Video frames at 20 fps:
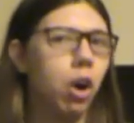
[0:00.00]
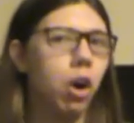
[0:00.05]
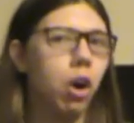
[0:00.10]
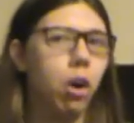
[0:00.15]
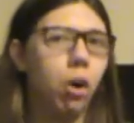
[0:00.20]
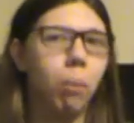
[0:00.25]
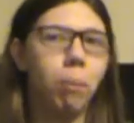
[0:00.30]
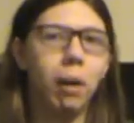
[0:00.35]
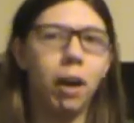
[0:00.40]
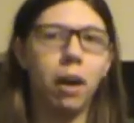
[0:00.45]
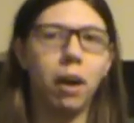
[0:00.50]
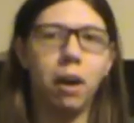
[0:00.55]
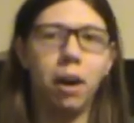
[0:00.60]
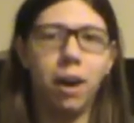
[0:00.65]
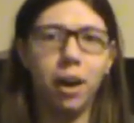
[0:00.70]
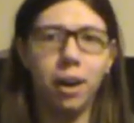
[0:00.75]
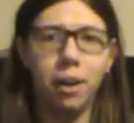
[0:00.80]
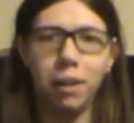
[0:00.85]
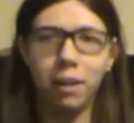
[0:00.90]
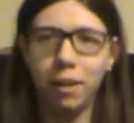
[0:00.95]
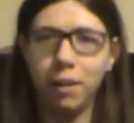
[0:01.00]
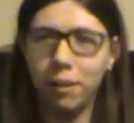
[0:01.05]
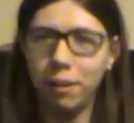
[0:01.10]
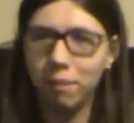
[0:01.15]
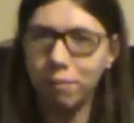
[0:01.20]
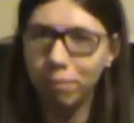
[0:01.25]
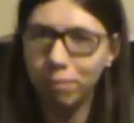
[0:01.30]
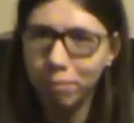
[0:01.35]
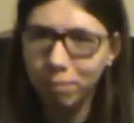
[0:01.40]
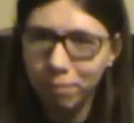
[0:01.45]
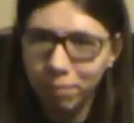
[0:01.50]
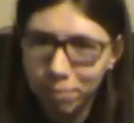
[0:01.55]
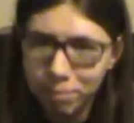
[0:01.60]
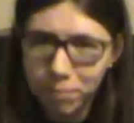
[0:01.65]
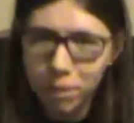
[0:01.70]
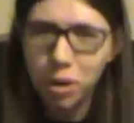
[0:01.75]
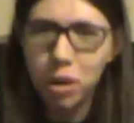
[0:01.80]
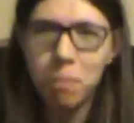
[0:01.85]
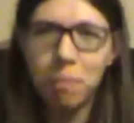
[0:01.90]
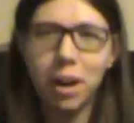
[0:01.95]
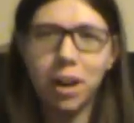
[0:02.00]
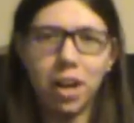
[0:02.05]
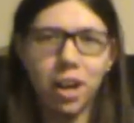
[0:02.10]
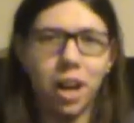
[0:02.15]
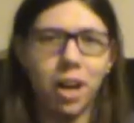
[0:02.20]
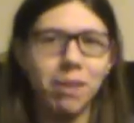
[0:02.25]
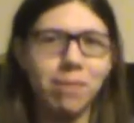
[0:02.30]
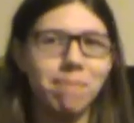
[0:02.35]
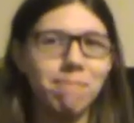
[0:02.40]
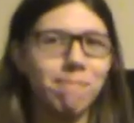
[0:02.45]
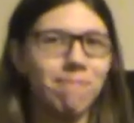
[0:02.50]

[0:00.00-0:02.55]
Oh my god. Oh my god.